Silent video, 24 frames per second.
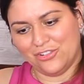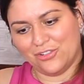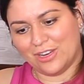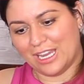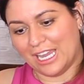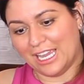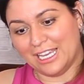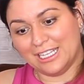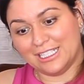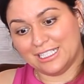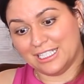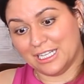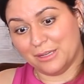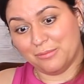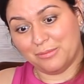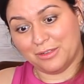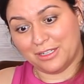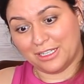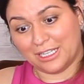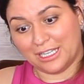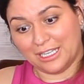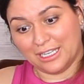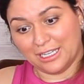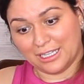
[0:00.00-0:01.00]
And you can't dip
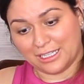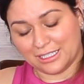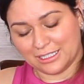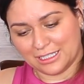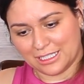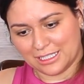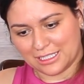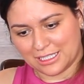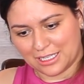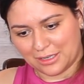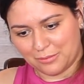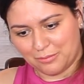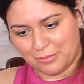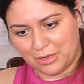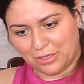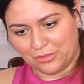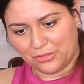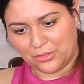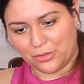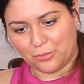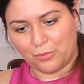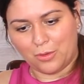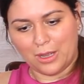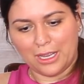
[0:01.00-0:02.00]
it again because it's gonna
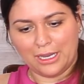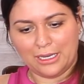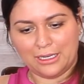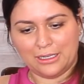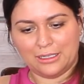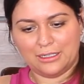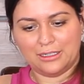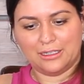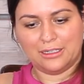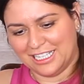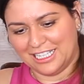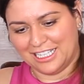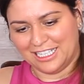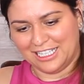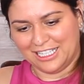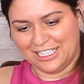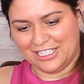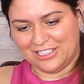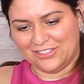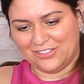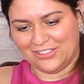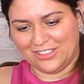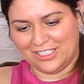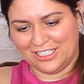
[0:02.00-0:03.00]
melt the white. I
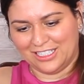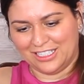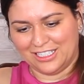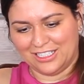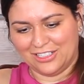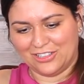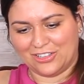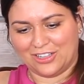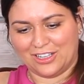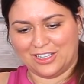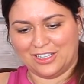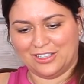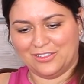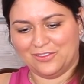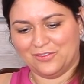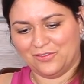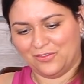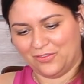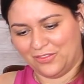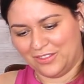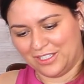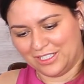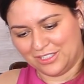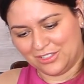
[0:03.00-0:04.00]
love it. Okay,
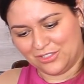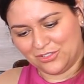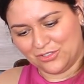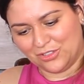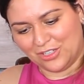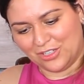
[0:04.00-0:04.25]
that's